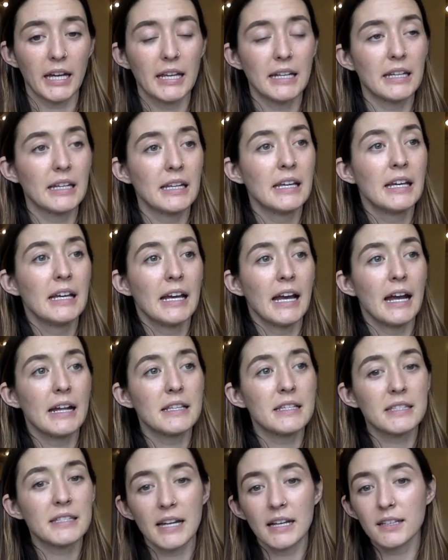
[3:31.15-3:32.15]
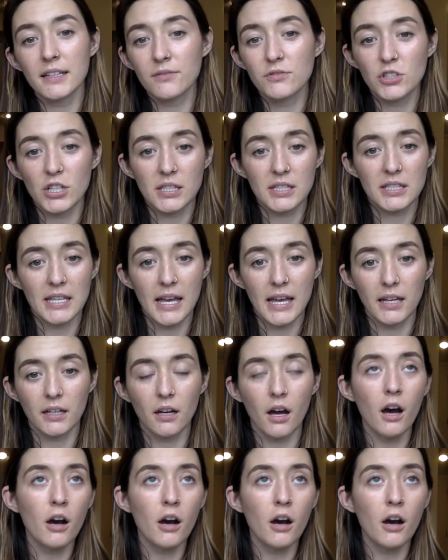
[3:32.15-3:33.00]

And instead of just saying,